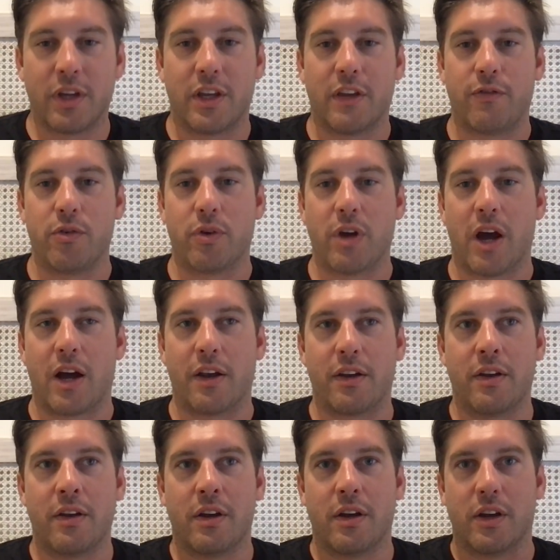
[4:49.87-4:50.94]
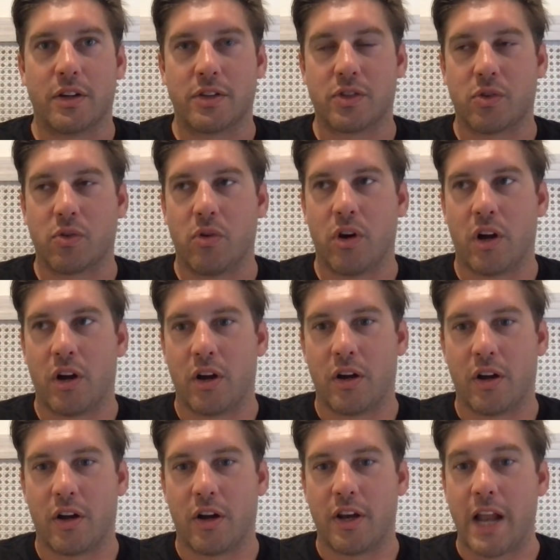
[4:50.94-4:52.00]
If you got
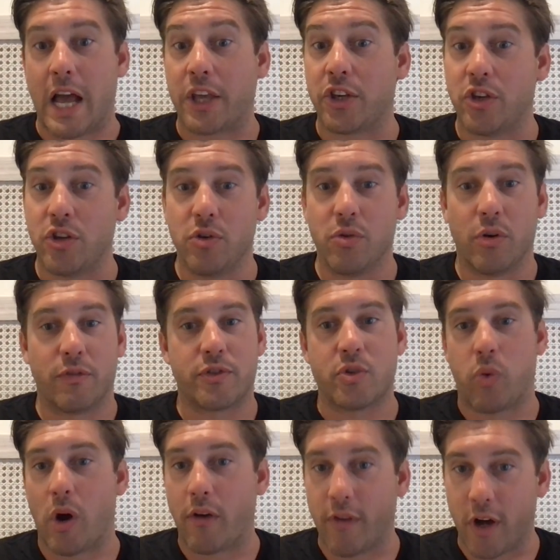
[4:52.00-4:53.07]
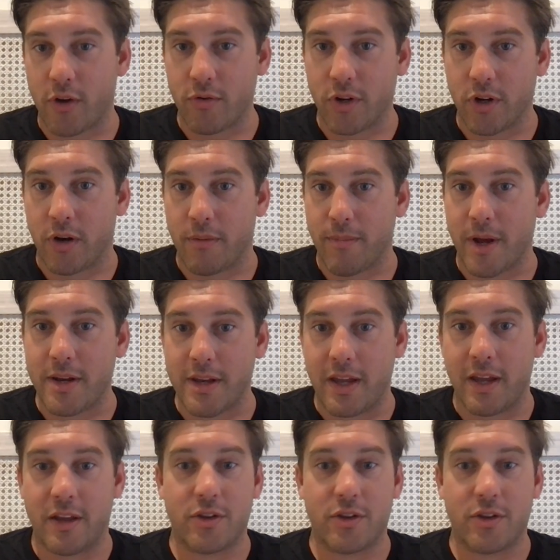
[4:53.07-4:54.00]
an IQ of 1200 on Monday,